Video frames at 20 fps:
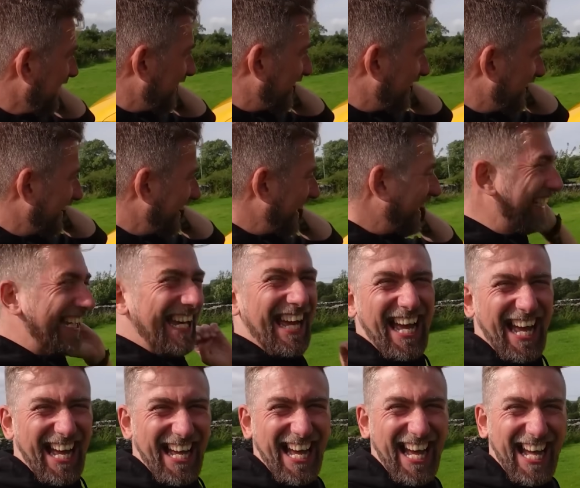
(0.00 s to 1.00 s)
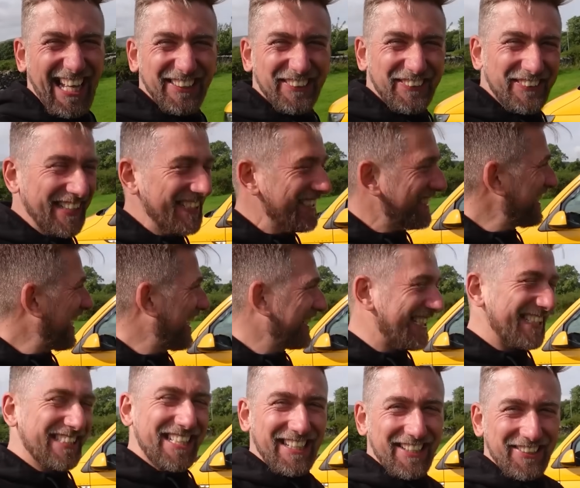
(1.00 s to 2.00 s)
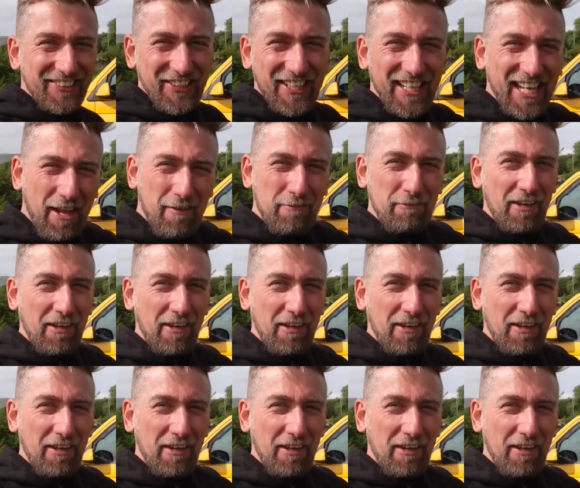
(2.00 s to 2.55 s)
horrible or it's cold and wet and drizzly. So